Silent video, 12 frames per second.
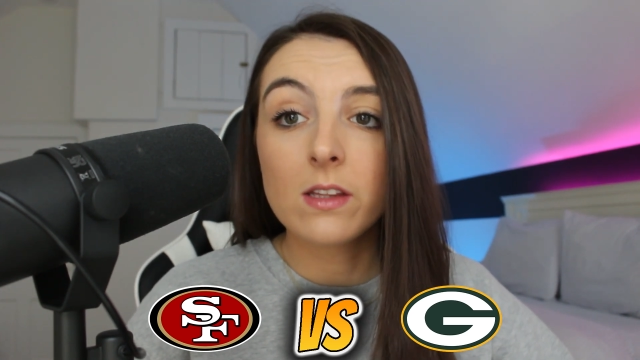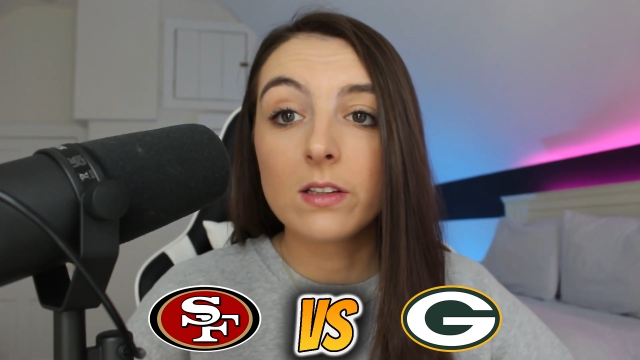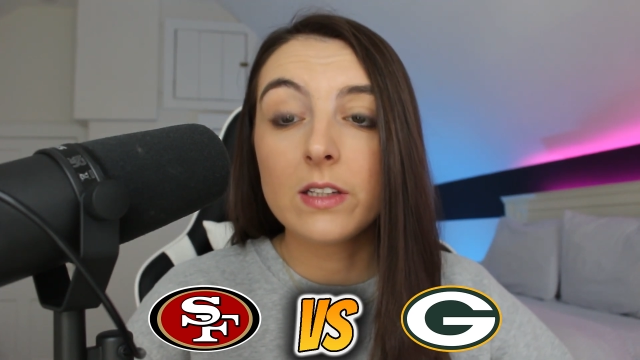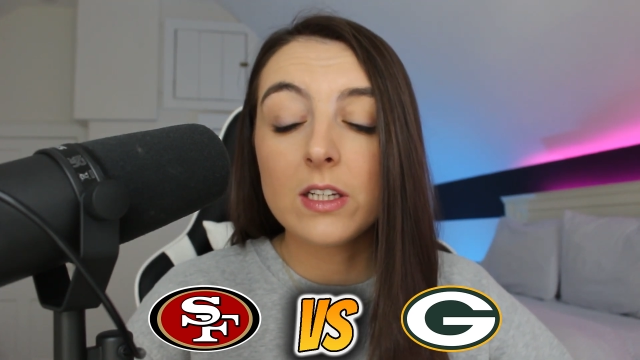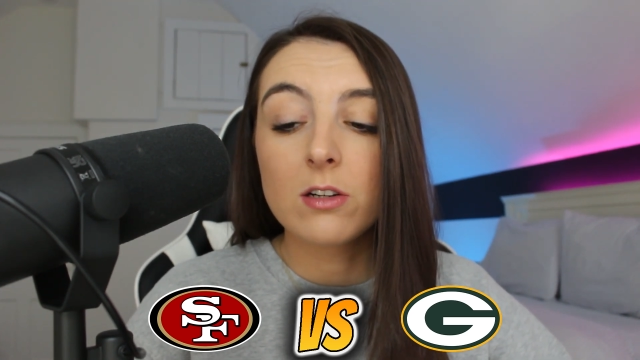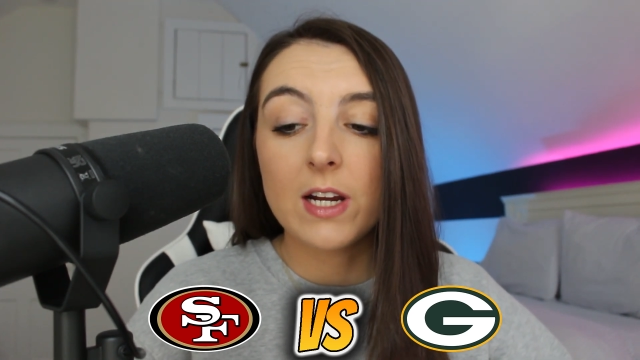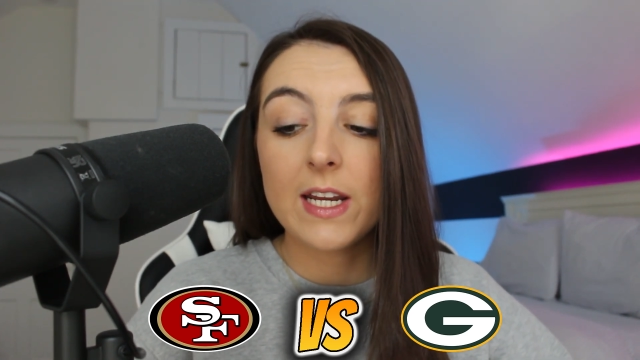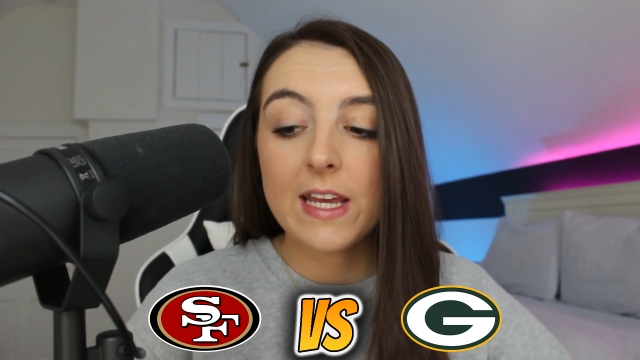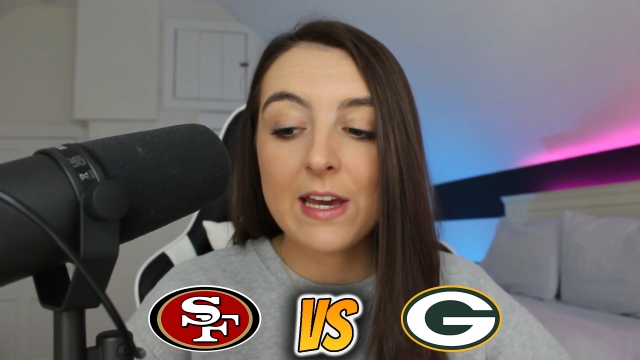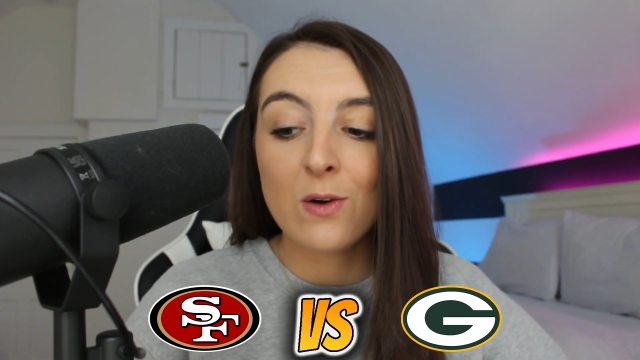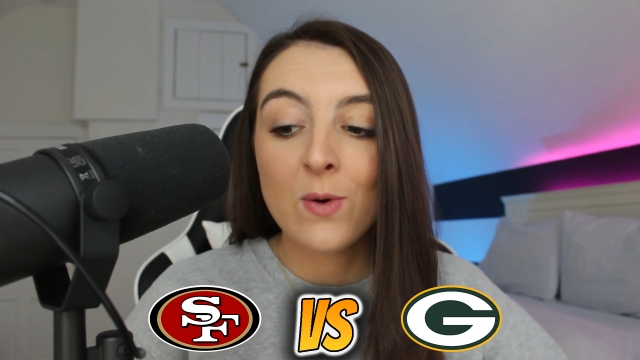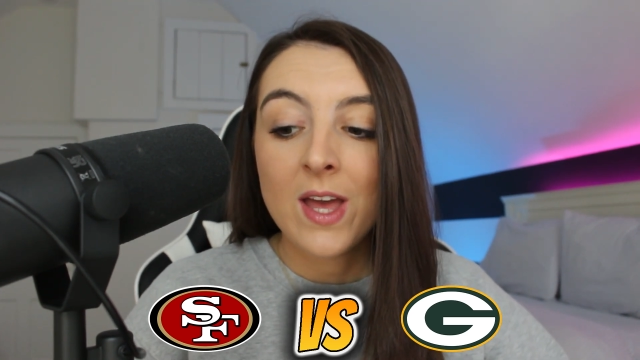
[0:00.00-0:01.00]
the league right
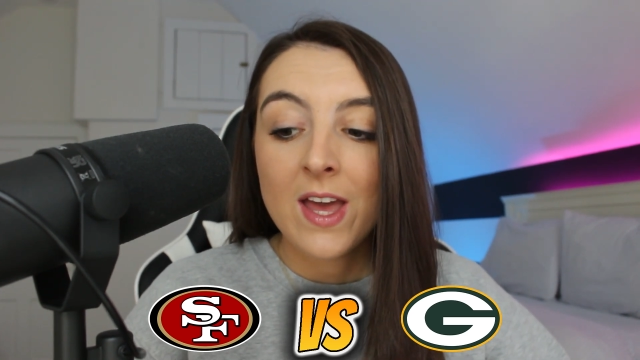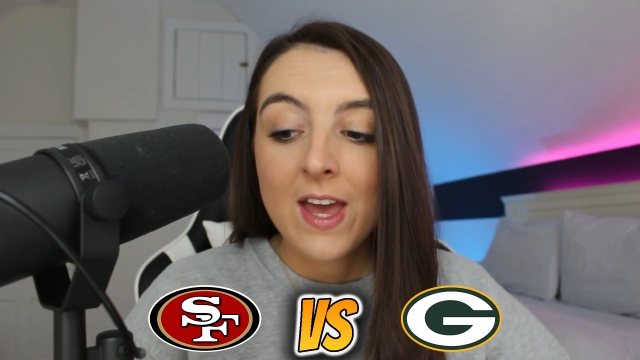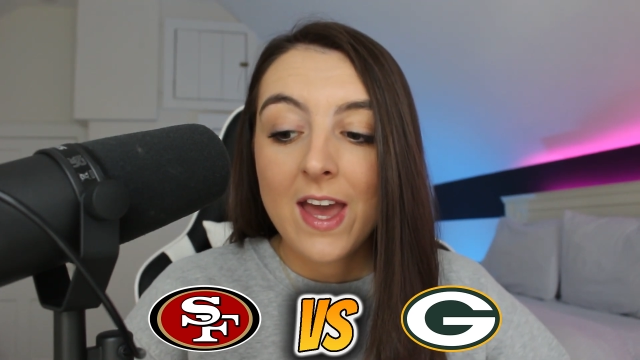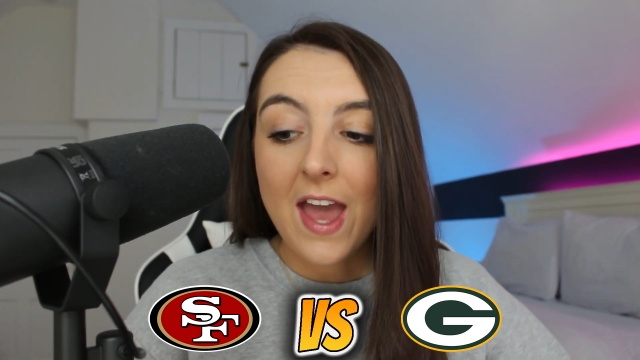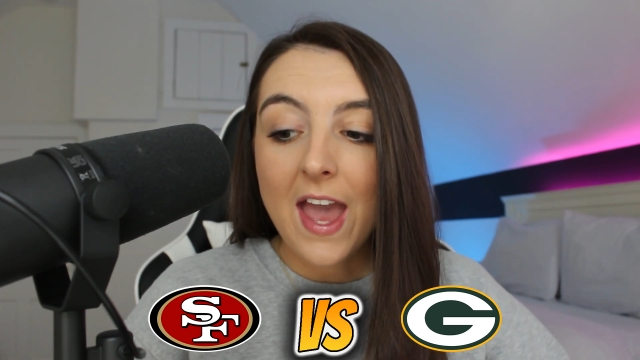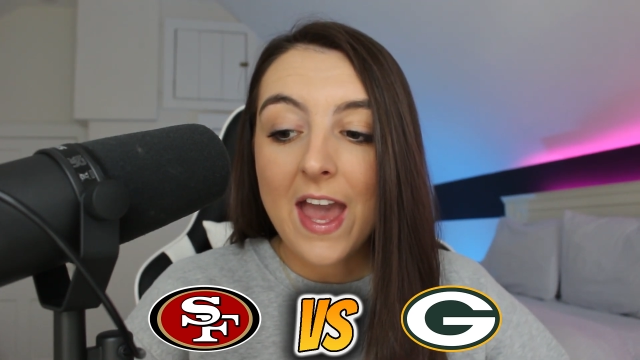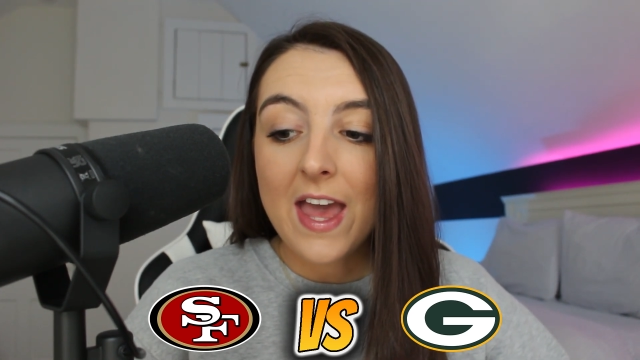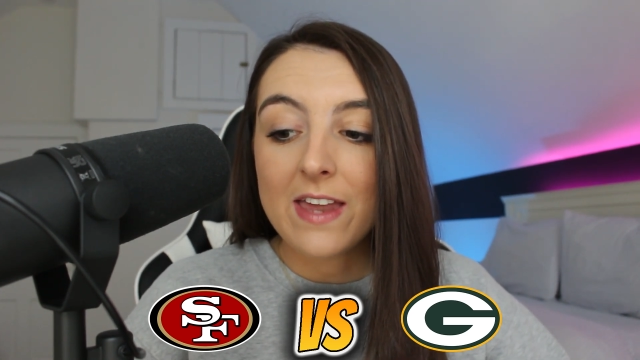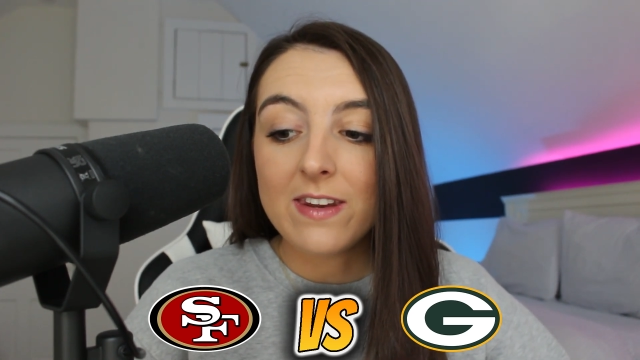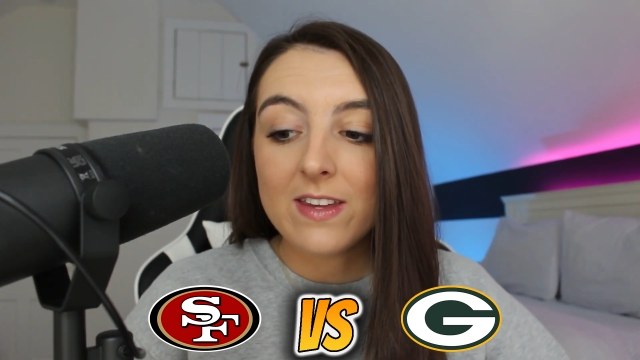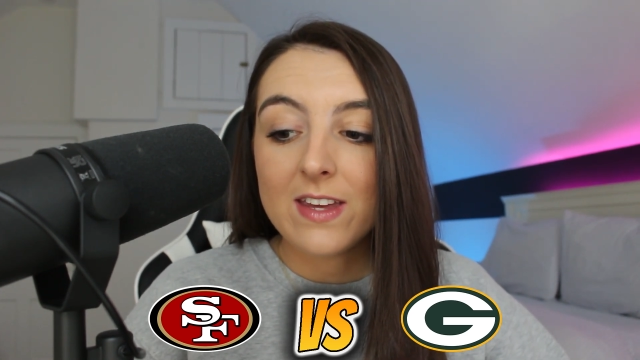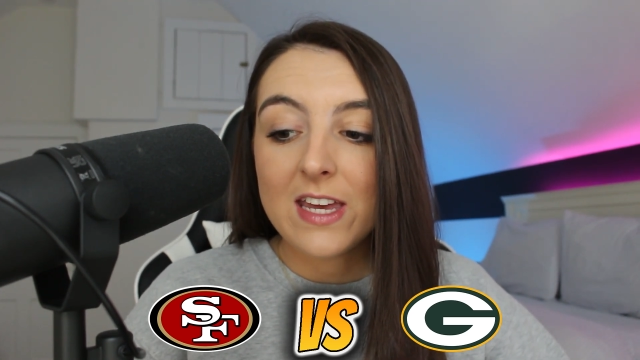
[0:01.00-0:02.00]
now.
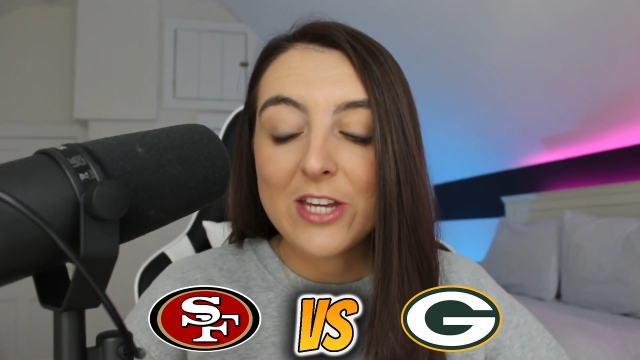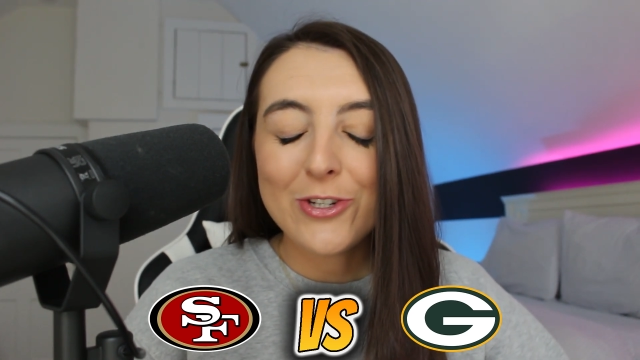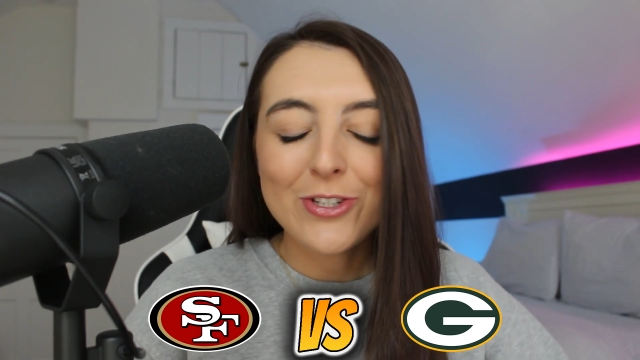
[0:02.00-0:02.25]
And it